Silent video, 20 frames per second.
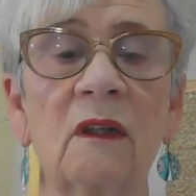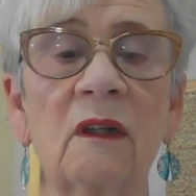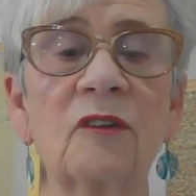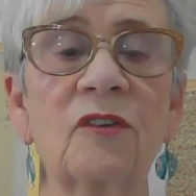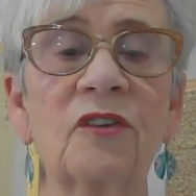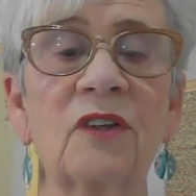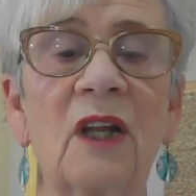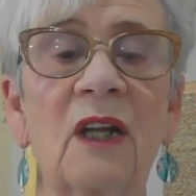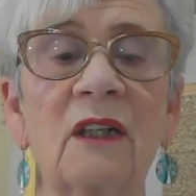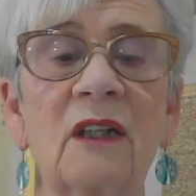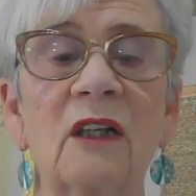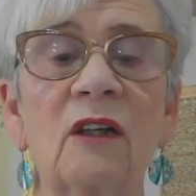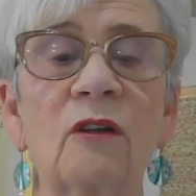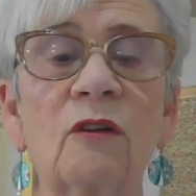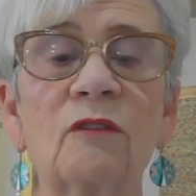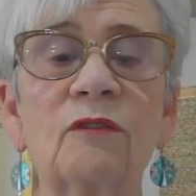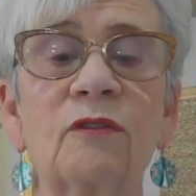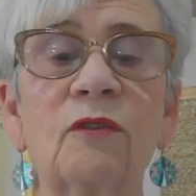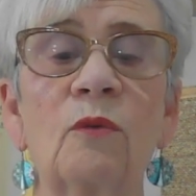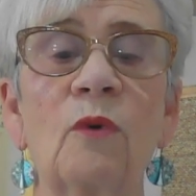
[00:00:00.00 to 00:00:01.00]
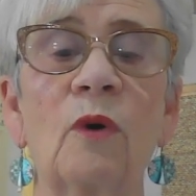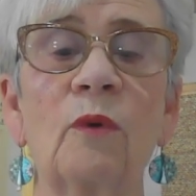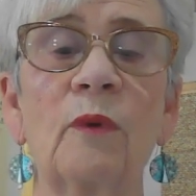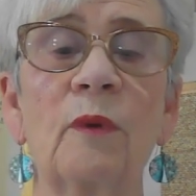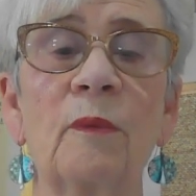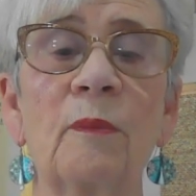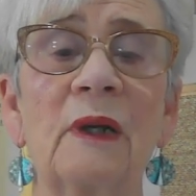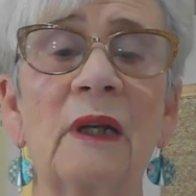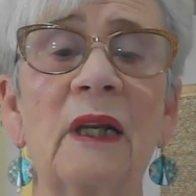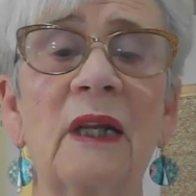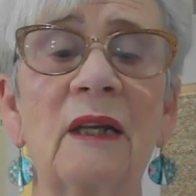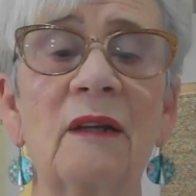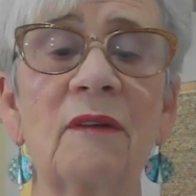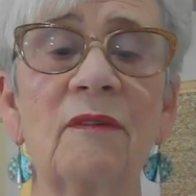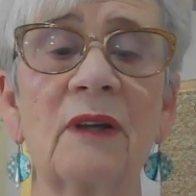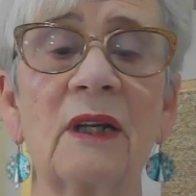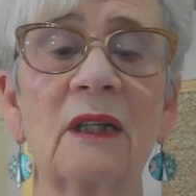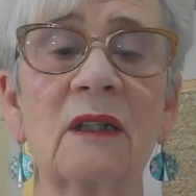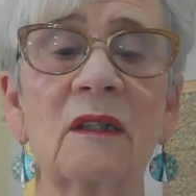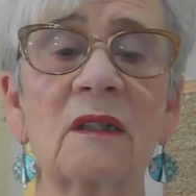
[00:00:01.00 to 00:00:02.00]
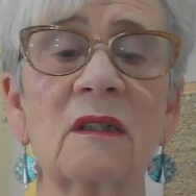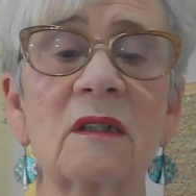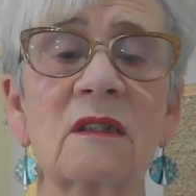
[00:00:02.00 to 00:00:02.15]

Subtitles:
and standing up for what we believe in.